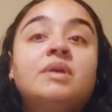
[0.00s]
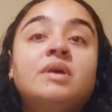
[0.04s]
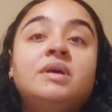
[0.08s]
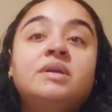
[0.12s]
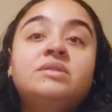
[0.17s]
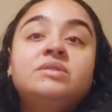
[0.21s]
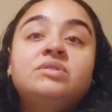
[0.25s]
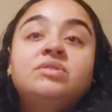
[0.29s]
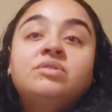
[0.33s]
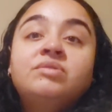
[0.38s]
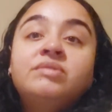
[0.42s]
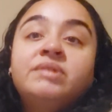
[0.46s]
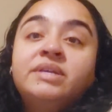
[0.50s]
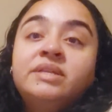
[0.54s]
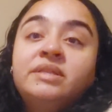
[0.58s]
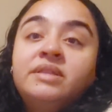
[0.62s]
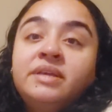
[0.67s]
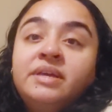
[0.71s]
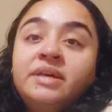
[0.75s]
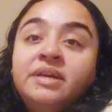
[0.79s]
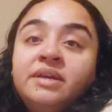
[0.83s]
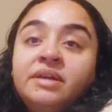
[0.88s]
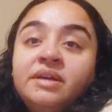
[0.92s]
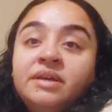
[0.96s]
it's a great
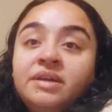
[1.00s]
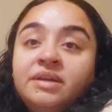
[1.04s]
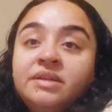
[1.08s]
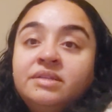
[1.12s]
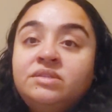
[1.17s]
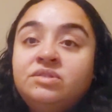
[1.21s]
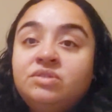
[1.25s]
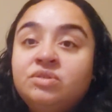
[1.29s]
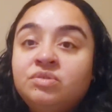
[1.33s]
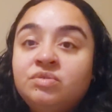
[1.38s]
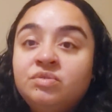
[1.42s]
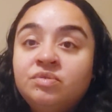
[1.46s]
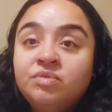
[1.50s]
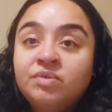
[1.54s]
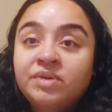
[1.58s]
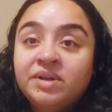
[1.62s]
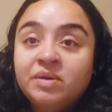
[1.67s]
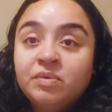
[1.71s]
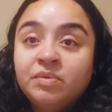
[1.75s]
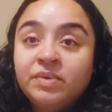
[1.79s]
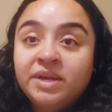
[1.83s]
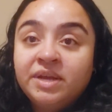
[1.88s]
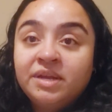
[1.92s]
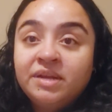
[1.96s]
thing. It's a
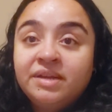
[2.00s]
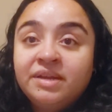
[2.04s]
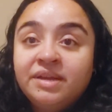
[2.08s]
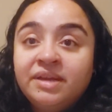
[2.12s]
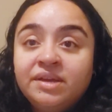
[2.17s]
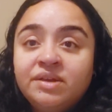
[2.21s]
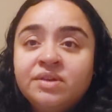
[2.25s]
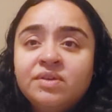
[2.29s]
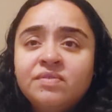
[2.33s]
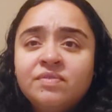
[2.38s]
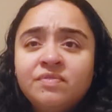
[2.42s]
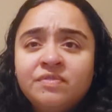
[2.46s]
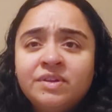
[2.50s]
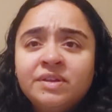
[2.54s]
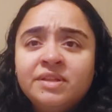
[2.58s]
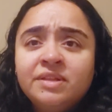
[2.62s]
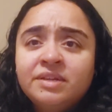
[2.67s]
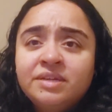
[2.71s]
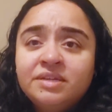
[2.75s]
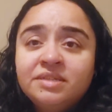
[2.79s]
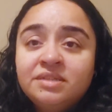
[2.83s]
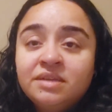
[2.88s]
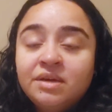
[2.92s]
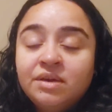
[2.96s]
great way to get your
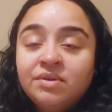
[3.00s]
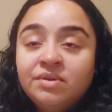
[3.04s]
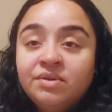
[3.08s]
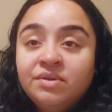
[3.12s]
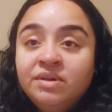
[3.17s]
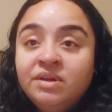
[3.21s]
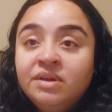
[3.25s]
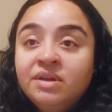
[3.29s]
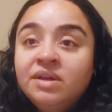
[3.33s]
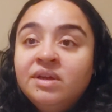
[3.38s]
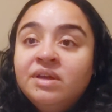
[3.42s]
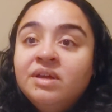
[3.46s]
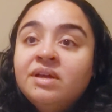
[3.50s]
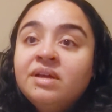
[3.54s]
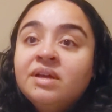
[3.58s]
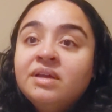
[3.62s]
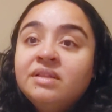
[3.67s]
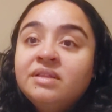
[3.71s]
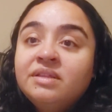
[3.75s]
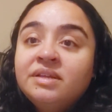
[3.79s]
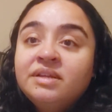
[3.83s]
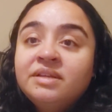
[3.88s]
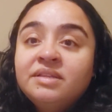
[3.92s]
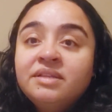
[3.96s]
feelings out. I
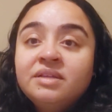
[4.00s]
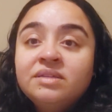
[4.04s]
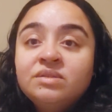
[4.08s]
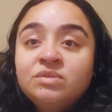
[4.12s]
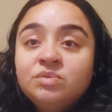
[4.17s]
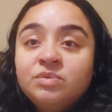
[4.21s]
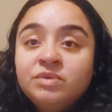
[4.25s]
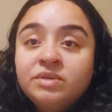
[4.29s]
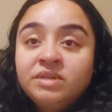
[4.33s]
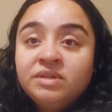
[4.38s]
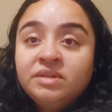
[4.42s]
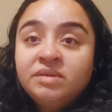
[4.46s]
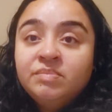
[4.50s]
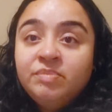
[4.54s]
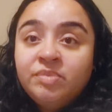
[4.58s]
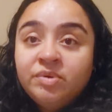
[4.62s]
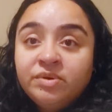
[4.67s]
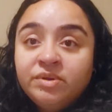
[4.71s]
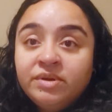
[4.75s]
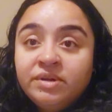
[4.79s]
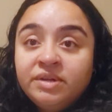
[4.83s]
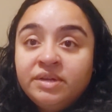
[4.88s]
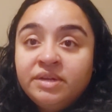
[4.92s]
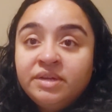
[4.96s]
think that's really
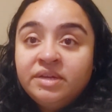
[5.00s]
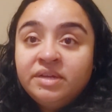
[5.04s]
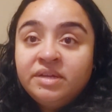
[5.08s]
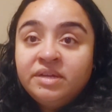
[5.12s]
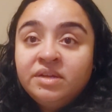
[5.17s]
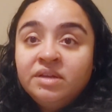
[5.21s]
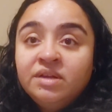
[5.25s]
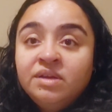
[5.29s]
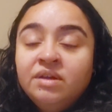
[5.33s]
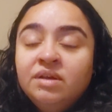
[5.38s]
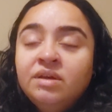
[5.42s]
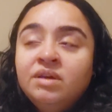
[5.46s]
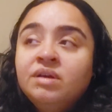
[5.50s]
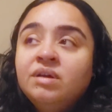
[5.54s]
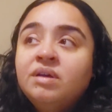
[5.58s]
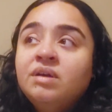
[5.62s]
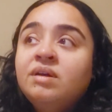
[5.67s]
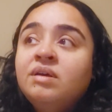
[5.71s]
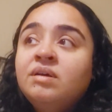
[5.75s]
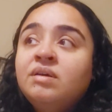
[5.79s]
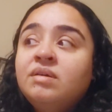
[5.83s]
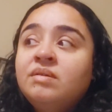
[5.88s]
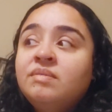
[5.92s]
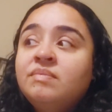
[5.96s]
important.
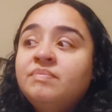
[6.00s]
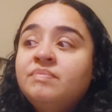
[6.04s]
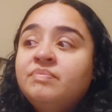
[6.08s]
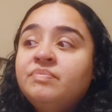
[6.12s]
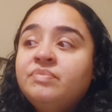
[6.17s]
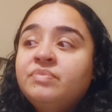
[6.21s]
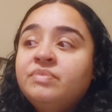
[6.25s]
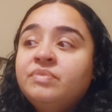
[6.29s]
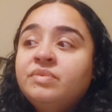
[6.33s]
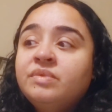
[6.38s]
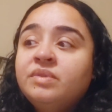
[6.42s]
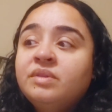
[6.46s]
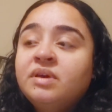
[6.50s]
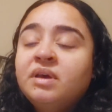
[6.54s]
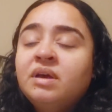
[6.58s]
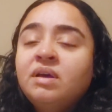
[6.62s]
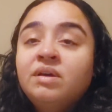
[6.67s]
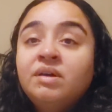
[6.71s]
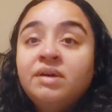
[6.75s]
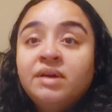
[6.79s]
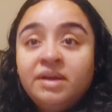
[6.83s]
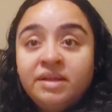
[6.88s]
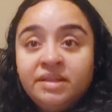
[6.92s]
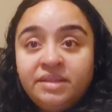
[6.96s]
Um, I
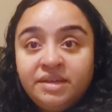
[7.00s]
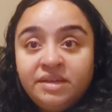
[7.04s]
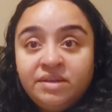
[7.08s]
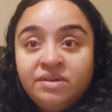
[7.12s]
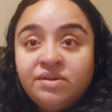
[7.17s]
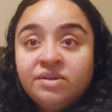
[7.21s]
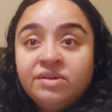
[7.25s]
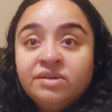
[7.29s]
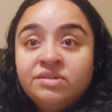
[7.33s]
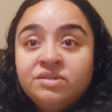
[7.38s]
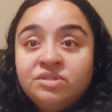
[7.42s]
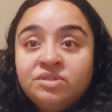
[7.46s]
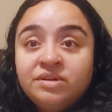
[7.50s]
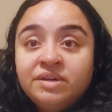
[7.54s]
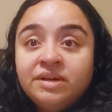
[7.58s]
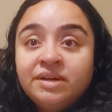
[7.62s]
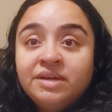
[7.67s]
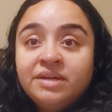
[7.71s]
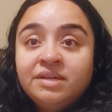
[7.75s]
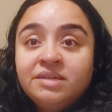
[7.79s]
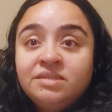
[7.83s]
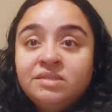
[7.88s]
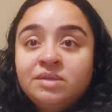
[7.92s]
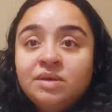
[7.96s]
highly encourage you
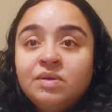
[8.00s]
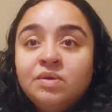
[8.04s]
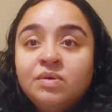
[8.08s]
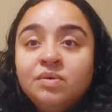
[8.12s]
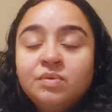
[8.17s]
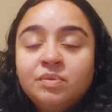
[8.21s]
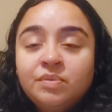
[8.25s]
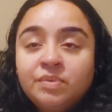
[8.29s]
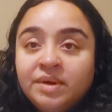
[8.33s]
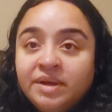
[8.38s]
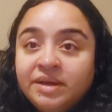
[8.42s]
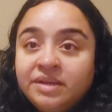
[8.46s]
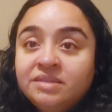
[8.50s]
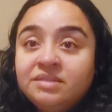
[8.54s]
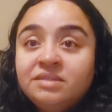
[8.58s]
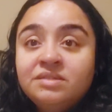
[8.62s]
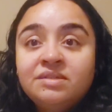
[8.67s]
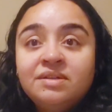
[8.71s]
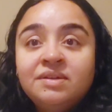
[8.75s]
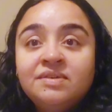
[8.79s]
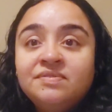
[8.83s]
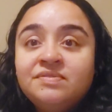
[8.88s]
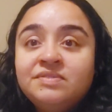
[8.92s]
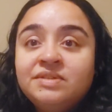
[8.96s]
guys write
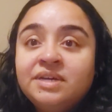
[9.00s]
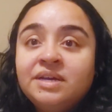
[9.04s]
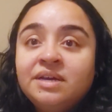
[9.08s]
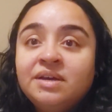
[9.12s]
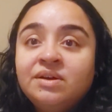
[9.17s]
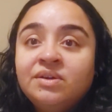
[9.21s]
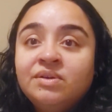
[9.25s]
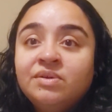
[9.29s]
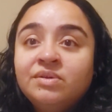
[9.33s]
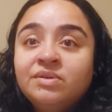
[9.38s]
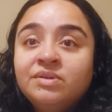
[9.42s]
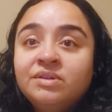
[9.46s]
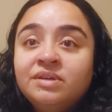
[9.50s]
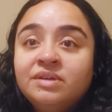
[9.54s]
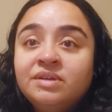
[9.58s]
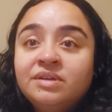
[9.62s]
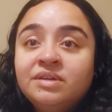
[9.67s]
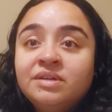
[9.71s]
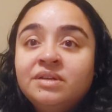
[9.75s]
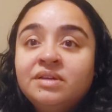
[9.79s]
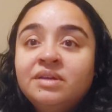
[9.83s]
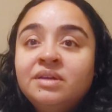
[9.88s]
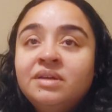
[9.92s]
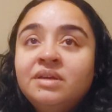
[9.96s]
stuff down,
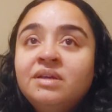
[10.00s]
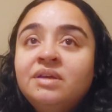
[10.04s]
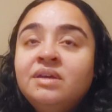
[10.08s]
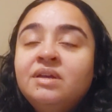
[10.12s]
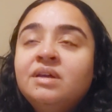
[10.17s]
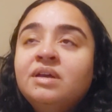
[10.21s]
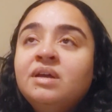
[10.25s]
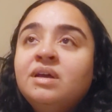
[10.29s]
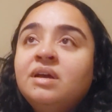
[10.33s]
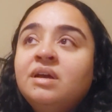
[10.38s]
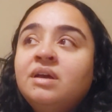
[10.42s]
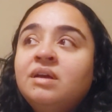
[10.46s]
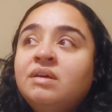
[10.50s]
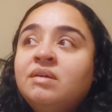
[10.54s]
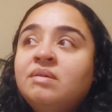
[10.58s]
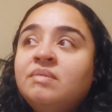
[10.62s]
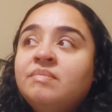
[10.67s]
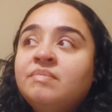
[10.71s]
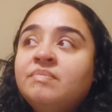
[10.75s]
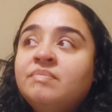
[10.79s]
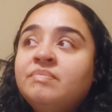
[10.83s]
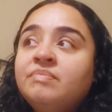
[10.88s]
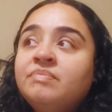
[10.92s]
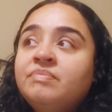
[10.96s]

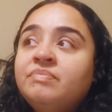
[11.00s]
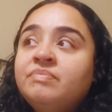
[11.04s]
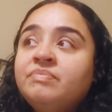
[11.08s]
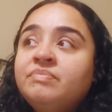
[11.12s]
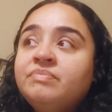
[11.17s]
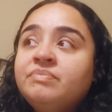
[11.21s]
um,